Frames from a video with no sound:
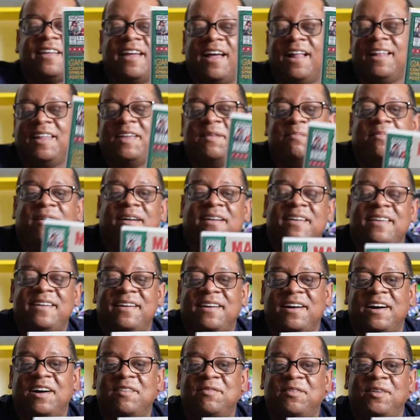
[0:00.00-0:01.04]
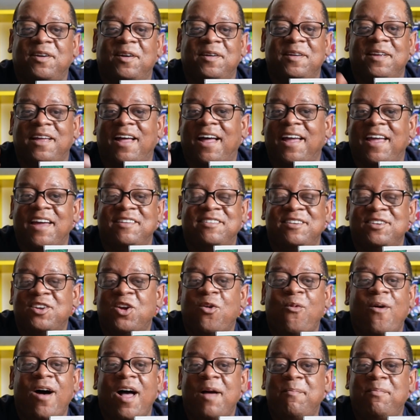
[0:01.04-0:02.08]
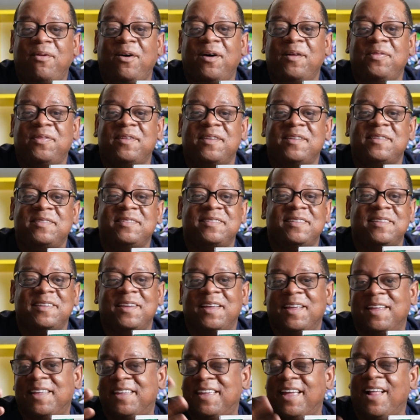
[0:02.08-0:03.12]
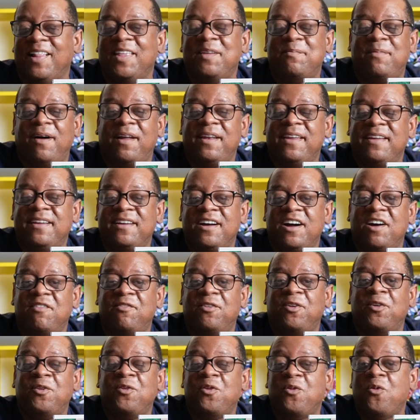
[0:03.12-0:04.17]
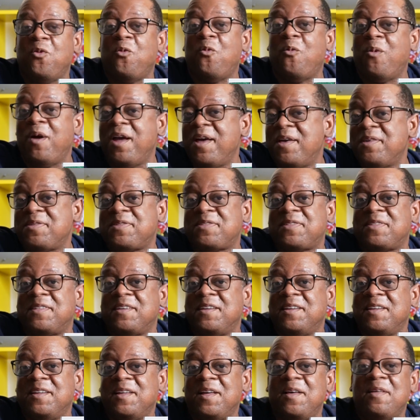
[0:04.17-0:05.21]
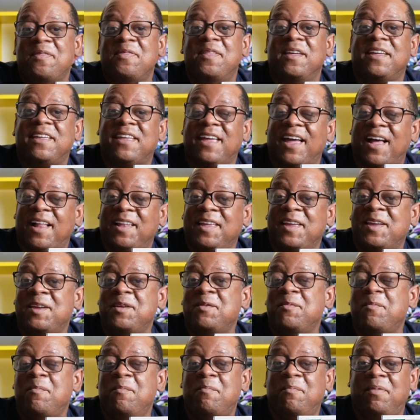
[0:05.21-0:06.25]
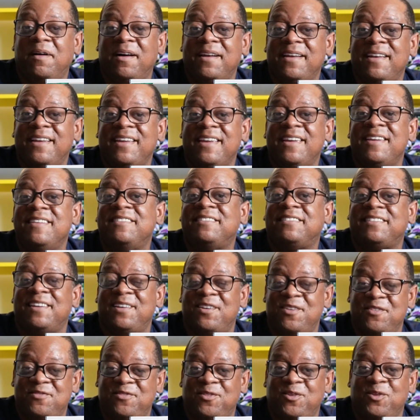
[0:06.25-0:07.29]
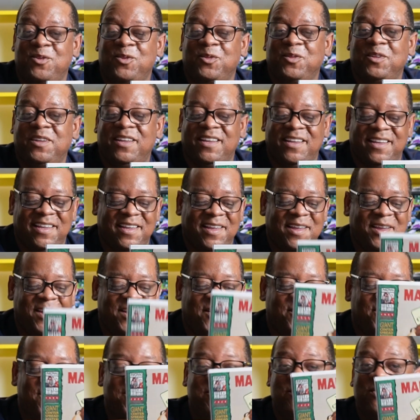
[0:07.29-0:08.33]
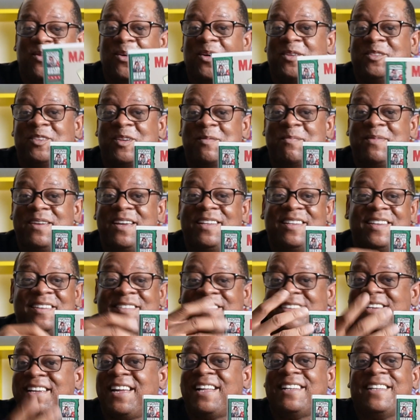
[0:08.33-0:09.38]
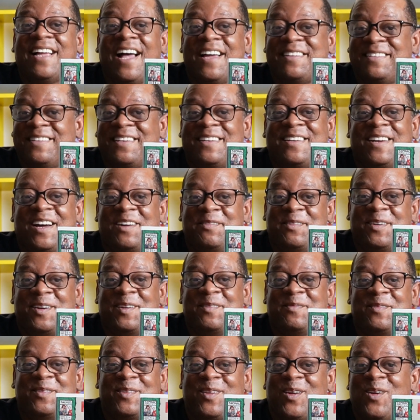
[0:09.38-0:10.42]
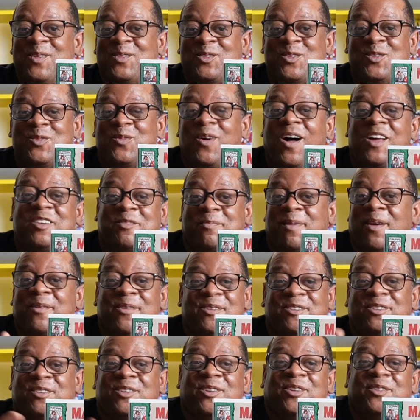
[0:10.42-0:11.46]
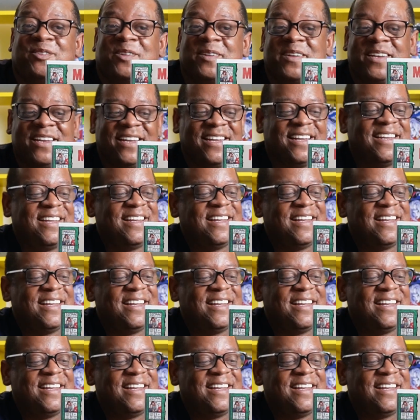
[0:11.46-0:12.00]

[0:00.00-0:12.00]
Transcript: Kelly Bundy cover. I guess you know why I bought this. Kelly Bundy cover with the Kelly Bundy centerfold. This book should be a legit classic cover for those who watch Married with Children.